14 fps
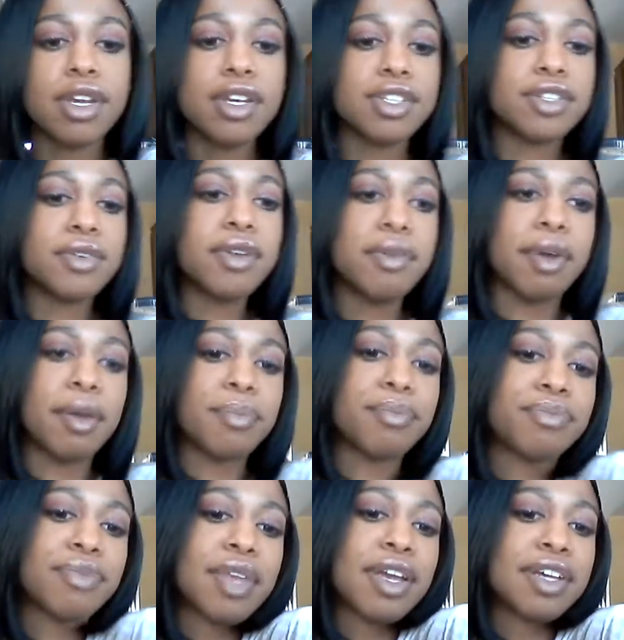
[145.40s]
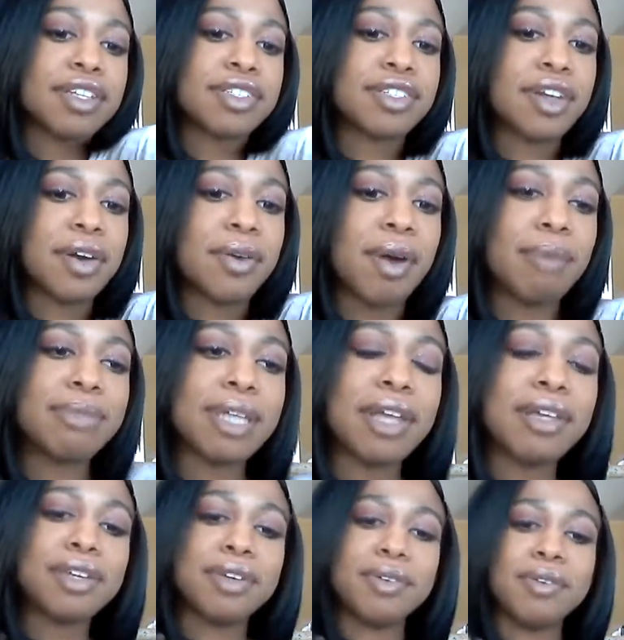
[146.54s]
so anyway, so I'm
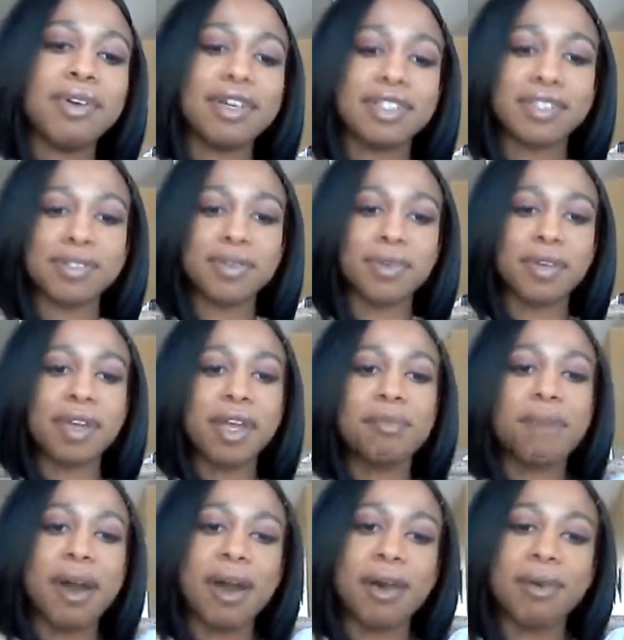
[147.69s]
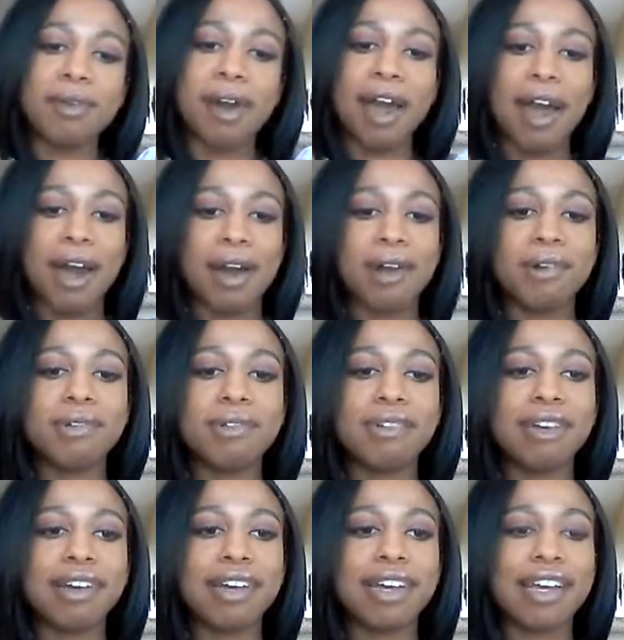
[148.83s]
telling you a story about
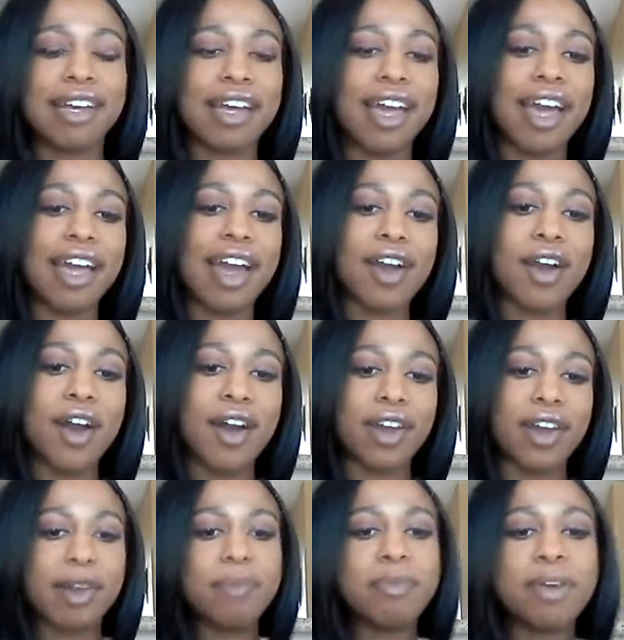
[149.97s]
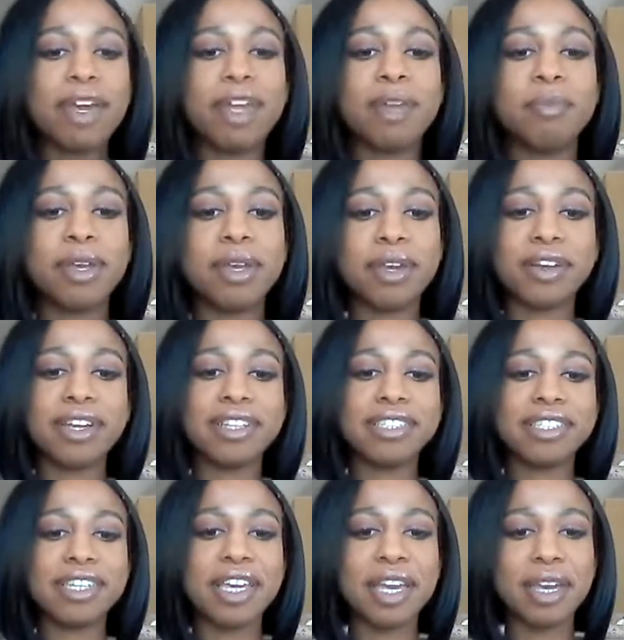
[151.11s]
how I got caught up in a pyramid
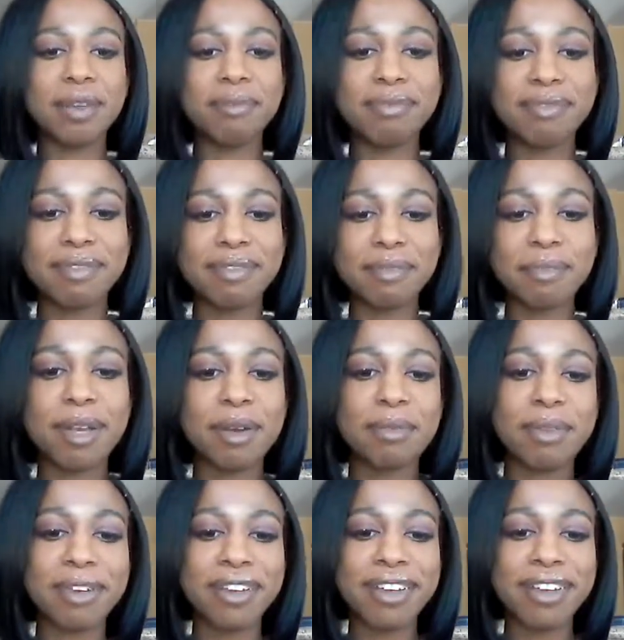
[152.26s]
period